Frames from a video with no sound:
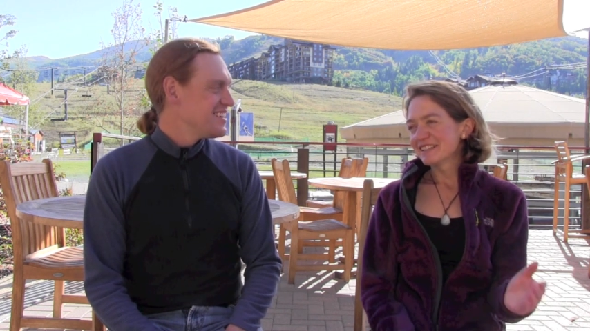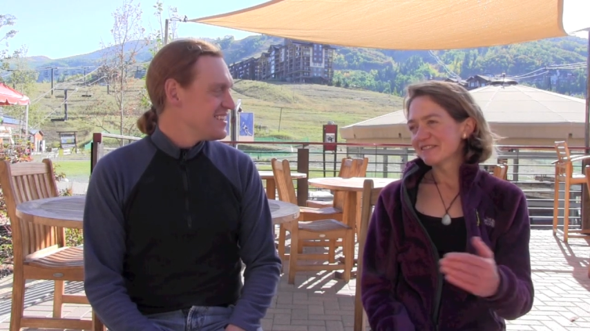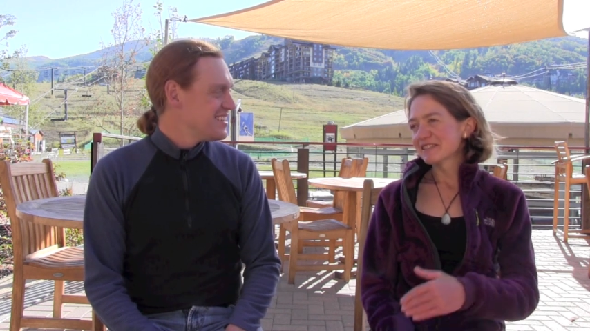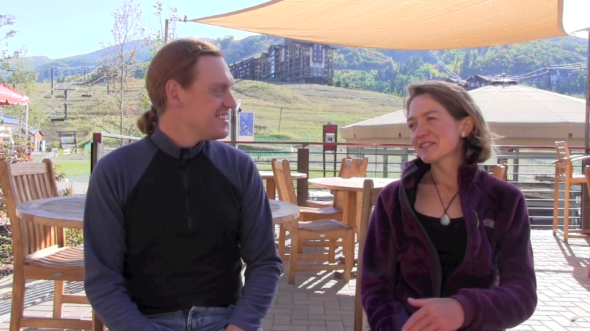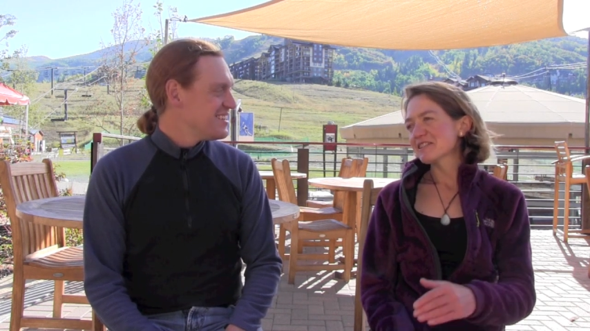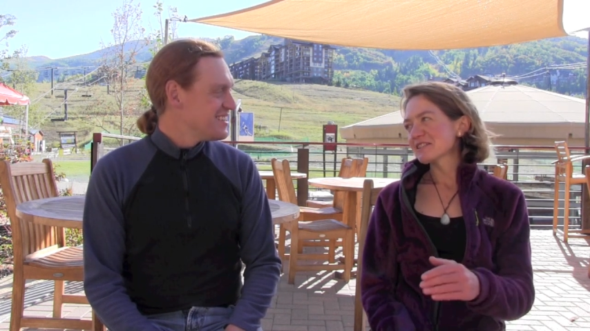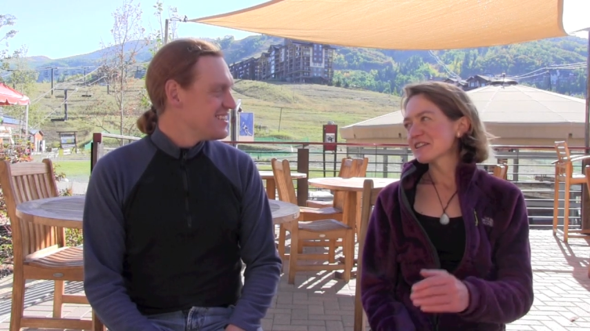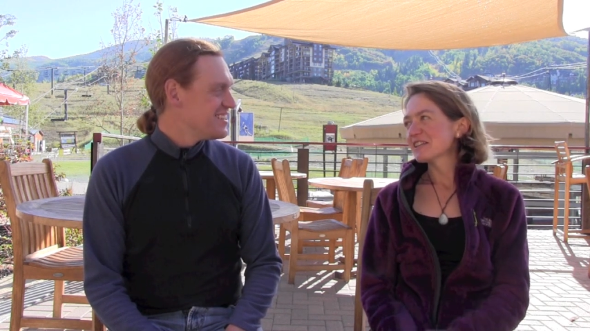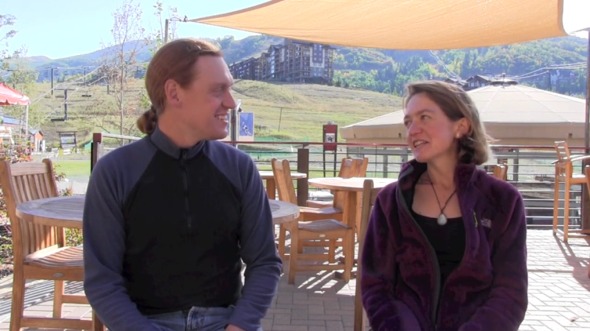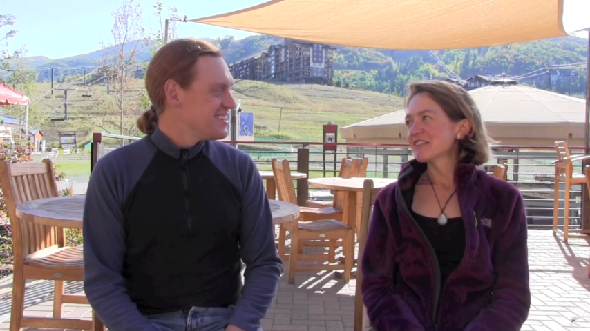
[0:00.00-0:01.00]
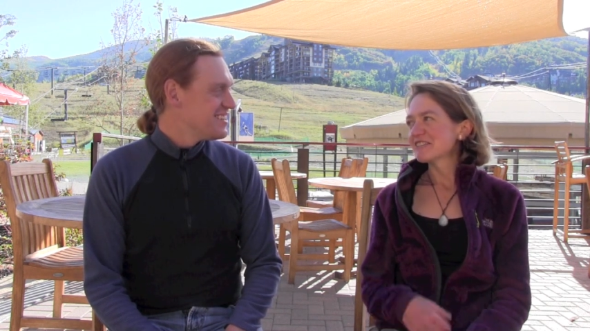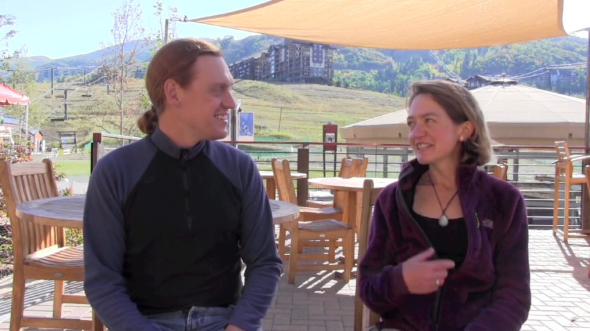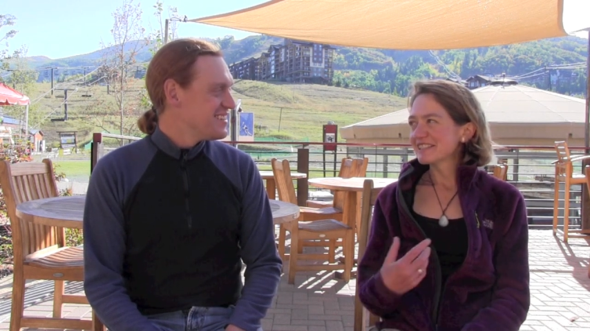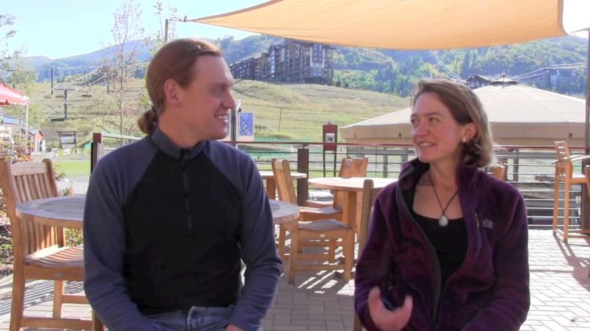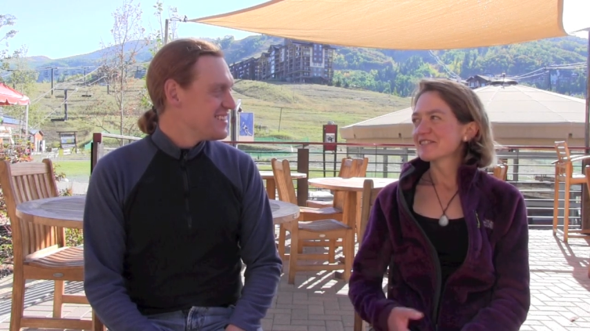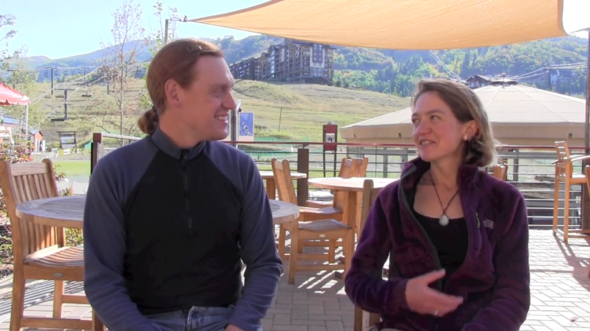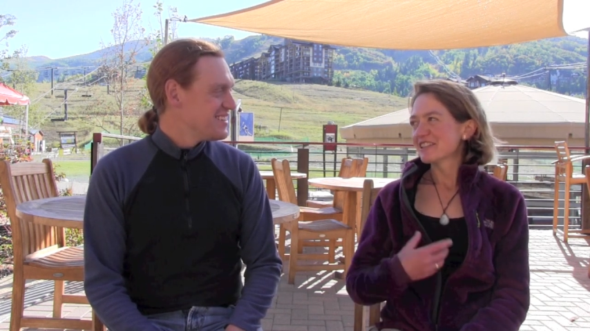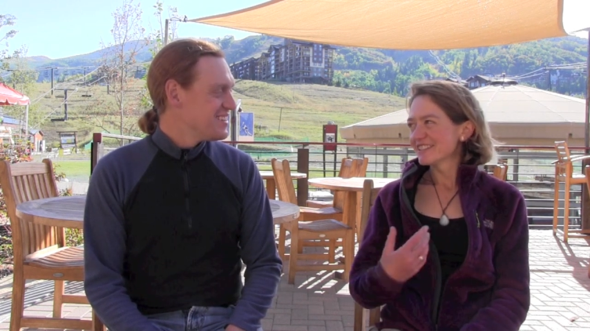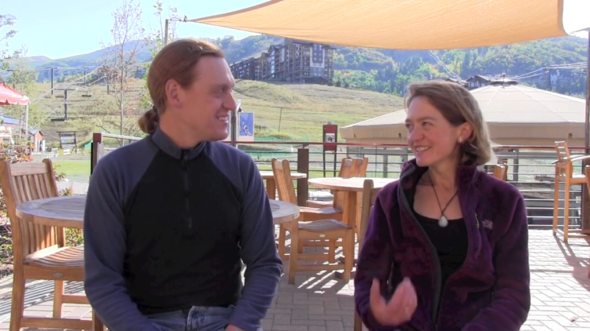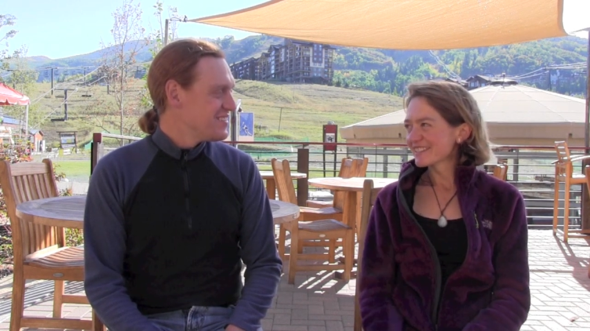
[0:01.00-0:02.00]
Speaker 1: If it starts earlier, at least the
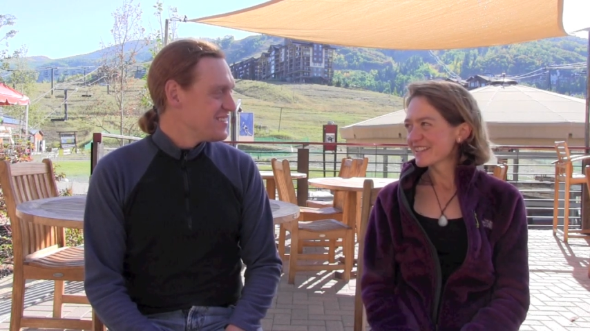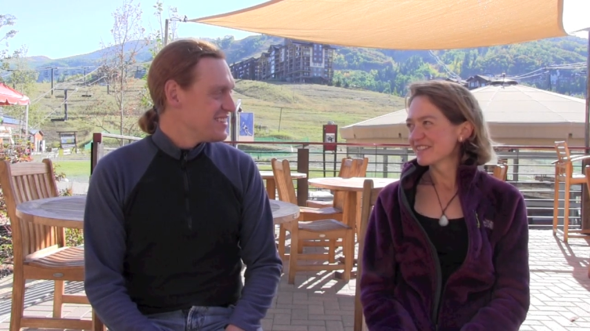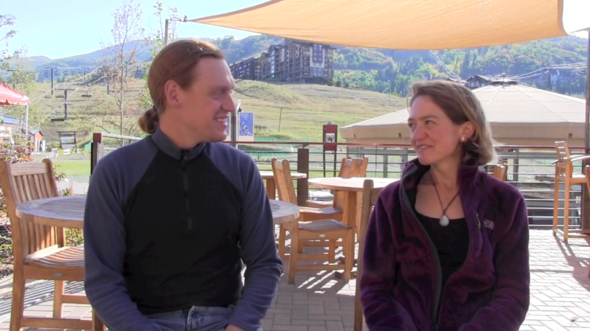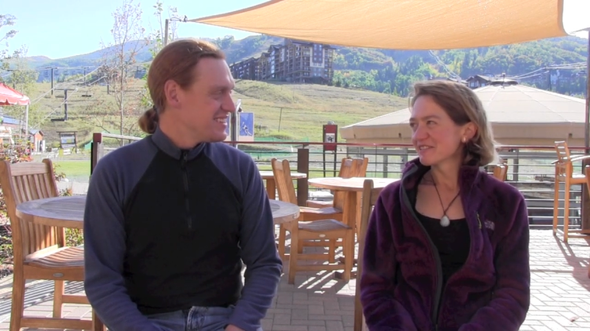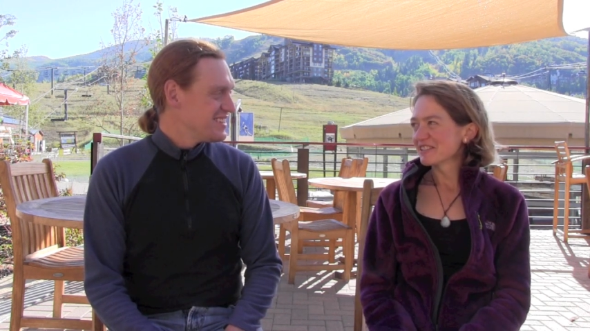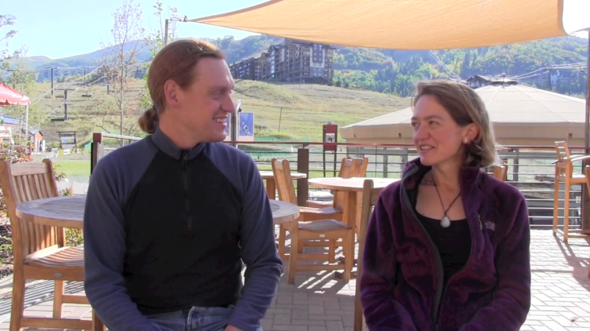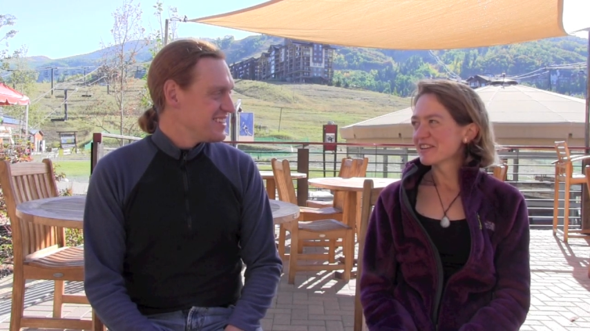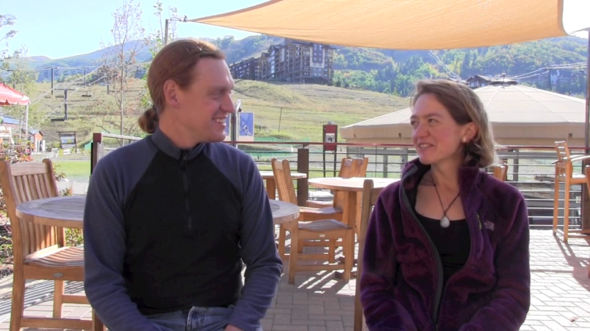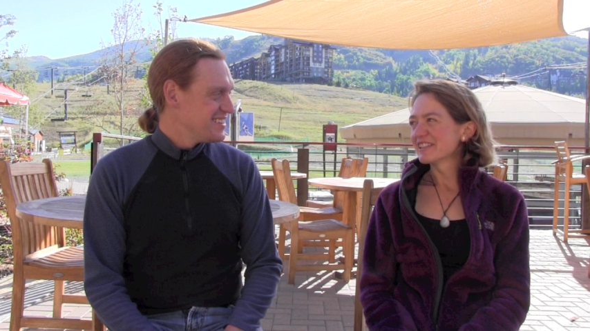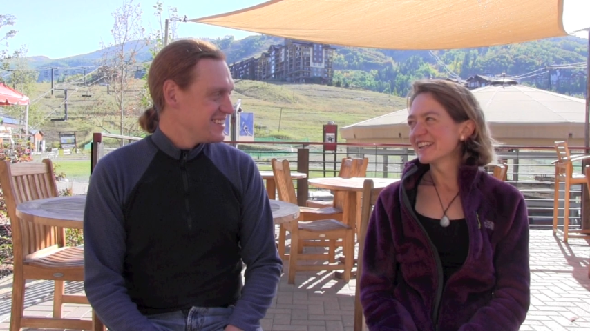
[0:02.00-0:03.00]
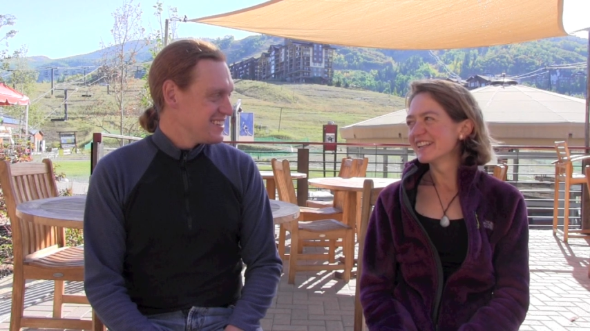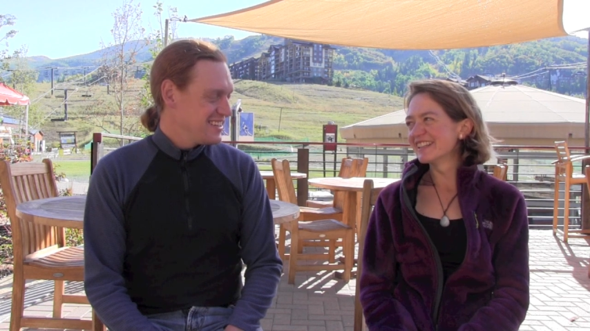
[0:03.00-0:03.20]
adrenaline's kind of got you going.